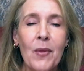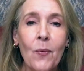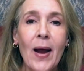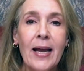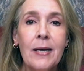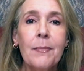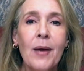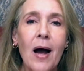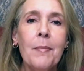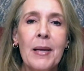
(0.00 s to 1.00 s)
the random
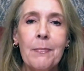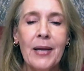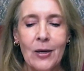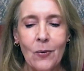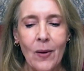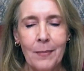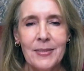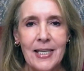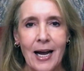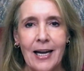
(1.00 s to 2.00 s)
comment picker
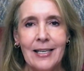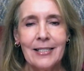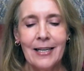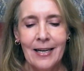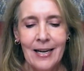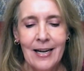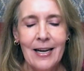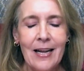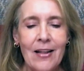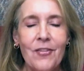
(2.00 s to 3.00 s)
website.
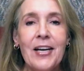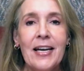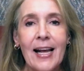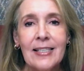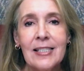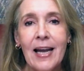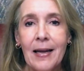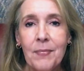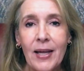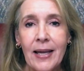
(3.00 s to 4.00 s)
The next
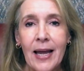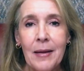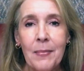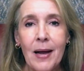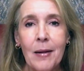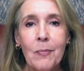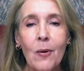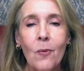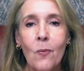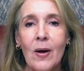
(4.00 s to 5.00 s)
name that came up
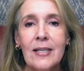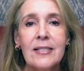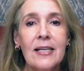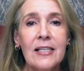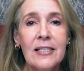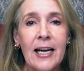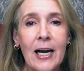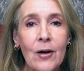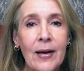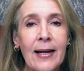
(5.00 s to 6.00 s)
was
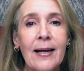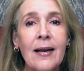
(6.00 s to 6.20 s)
Terry